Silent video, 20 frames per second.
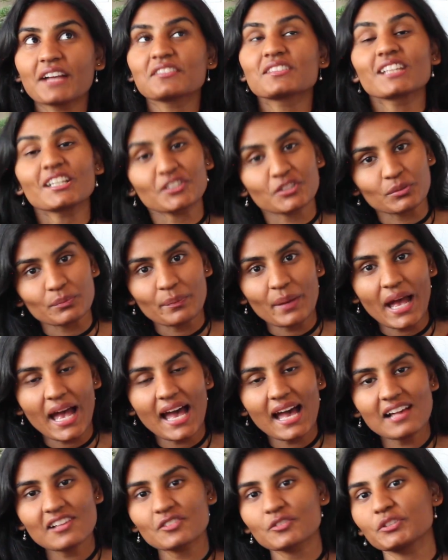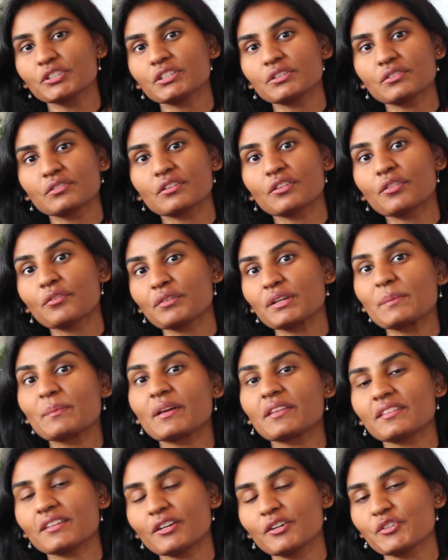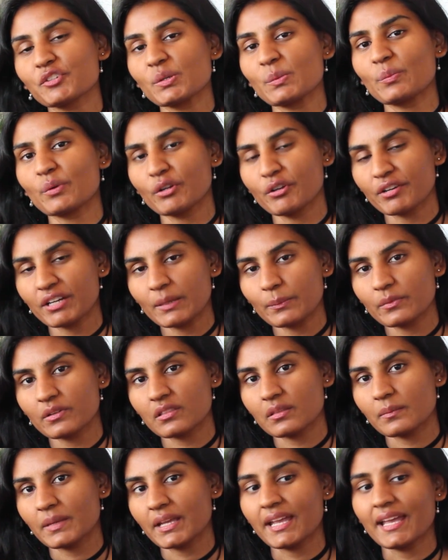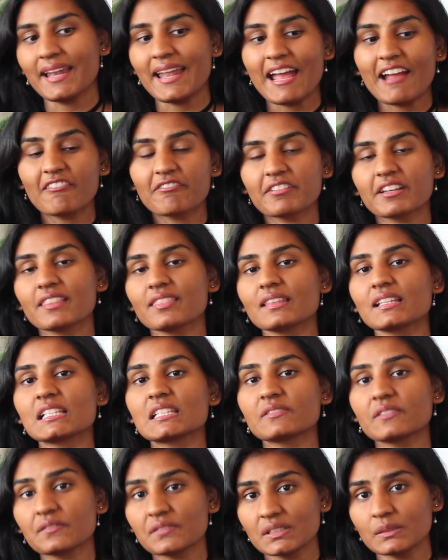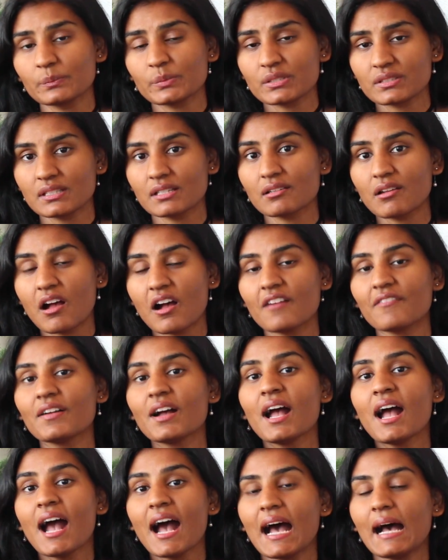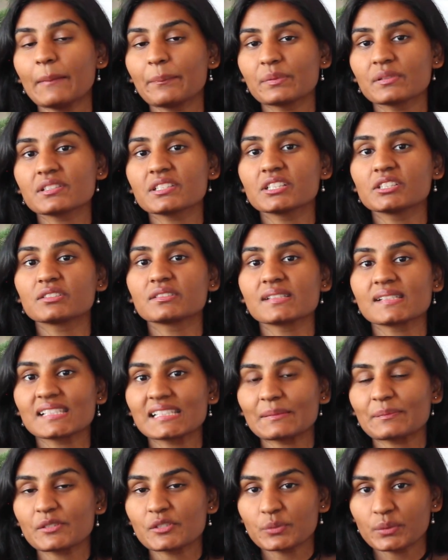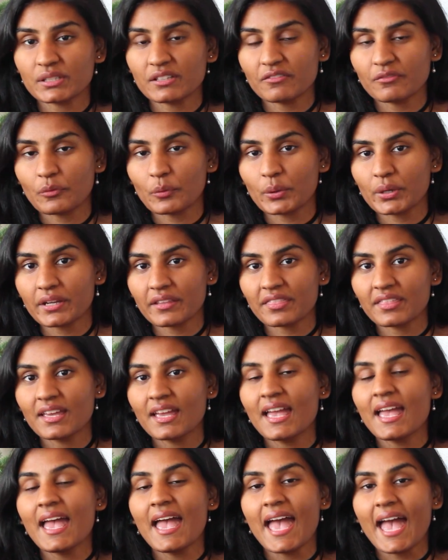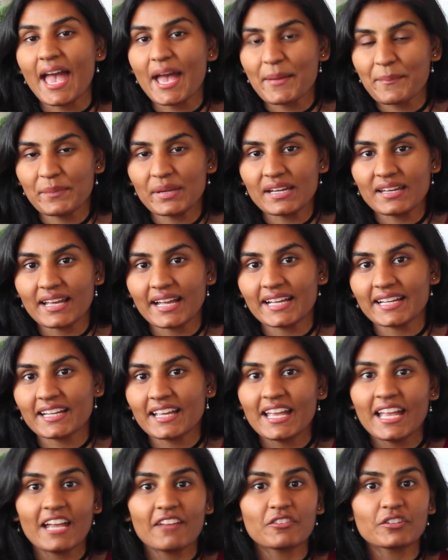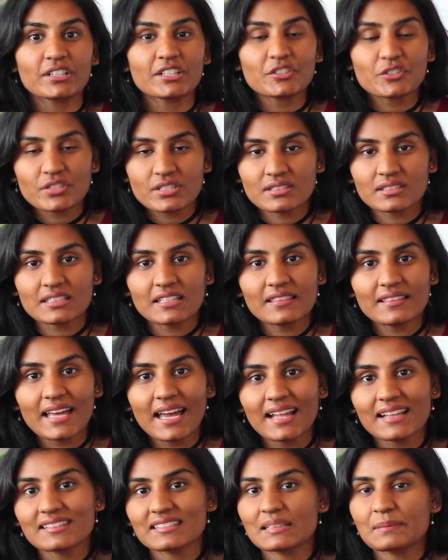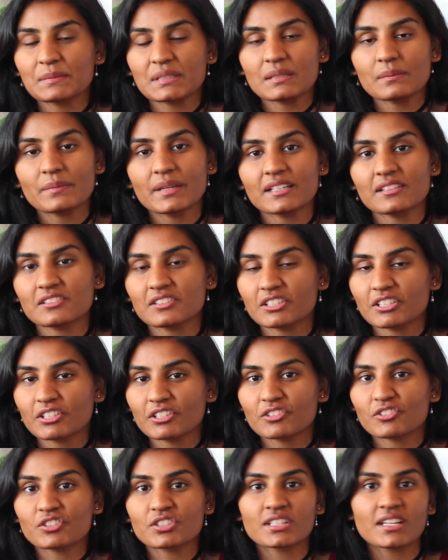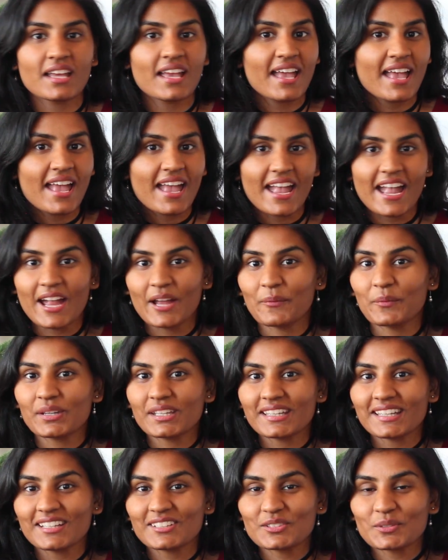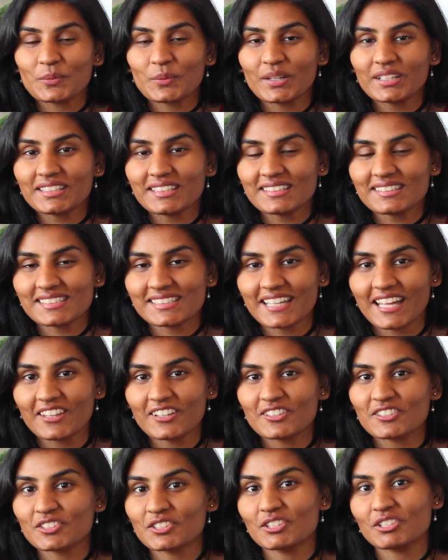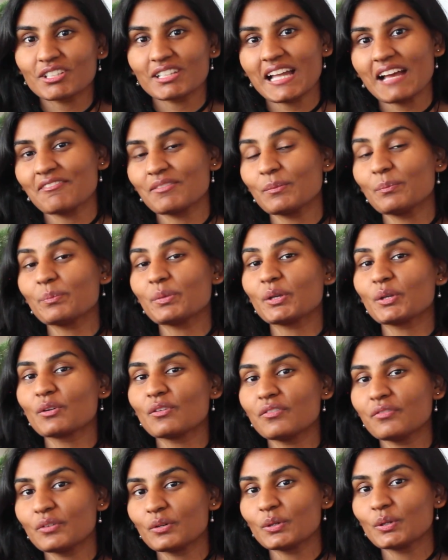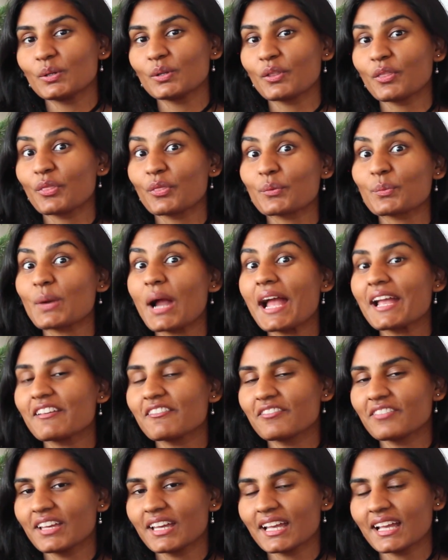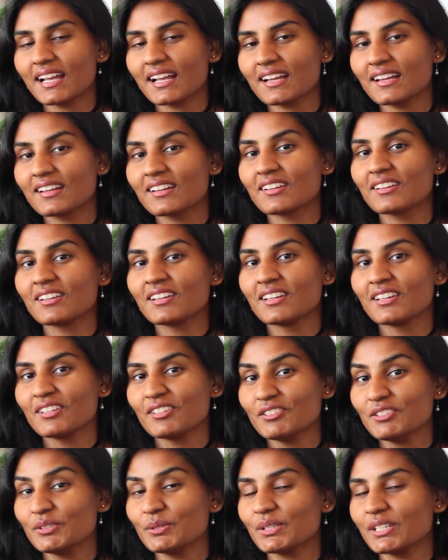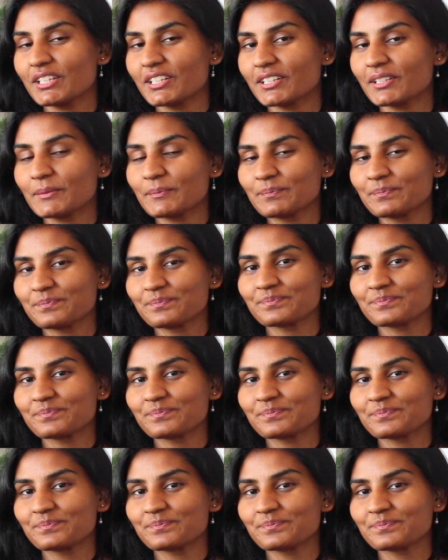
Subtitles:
session pass, or you can do a 3-month coaching program with me, and everything is 15% off up until December 24th. At midnight. If you're interested in that, send me a message and we can get to working together so you can have a beautiful, thriving new year.